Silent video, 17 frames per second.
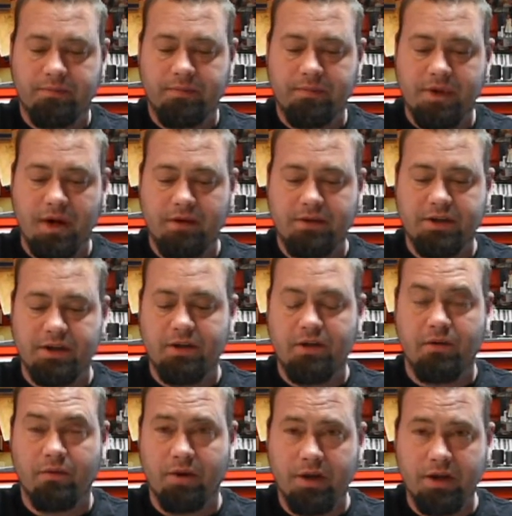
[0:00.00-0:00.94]
You know, to
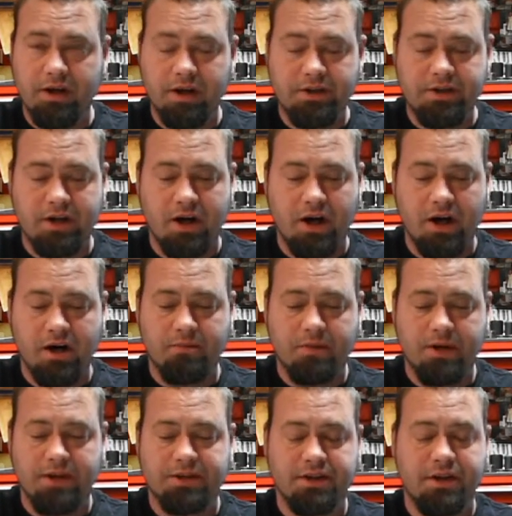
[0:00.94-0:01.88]
do a really good
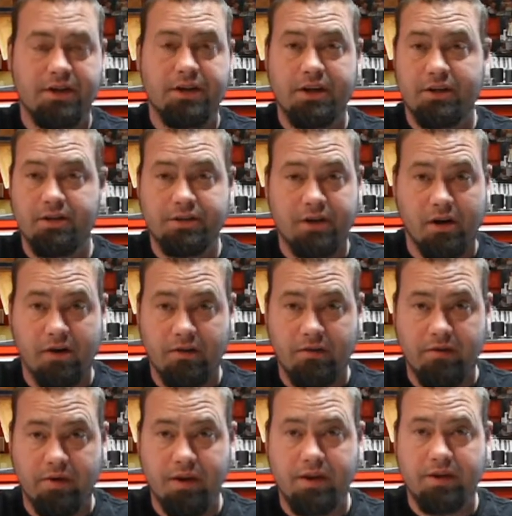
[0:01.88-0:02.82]
job, it's good to use all
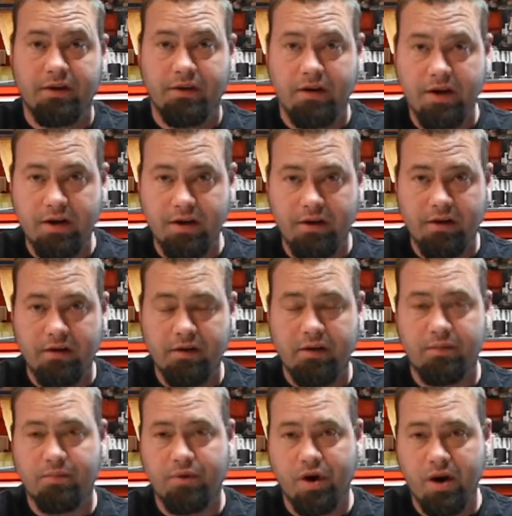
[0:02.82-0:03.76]
three: the cleaner,
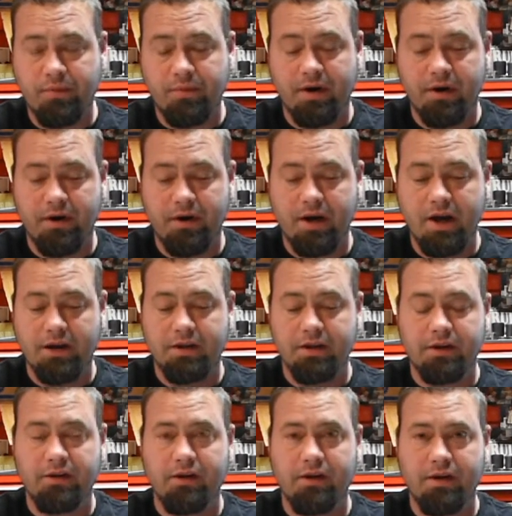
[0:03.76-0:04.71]
the primer, and
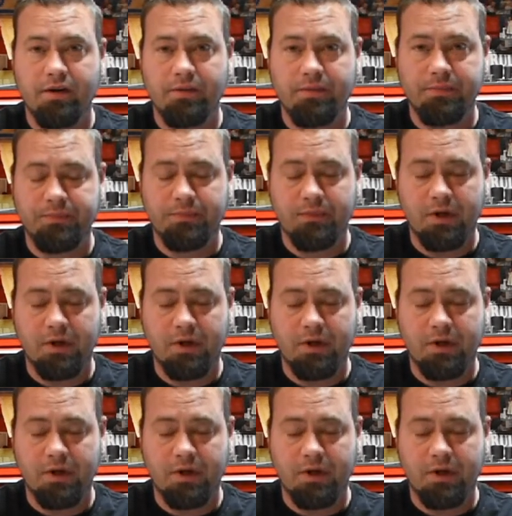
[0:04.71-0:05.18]
the glue.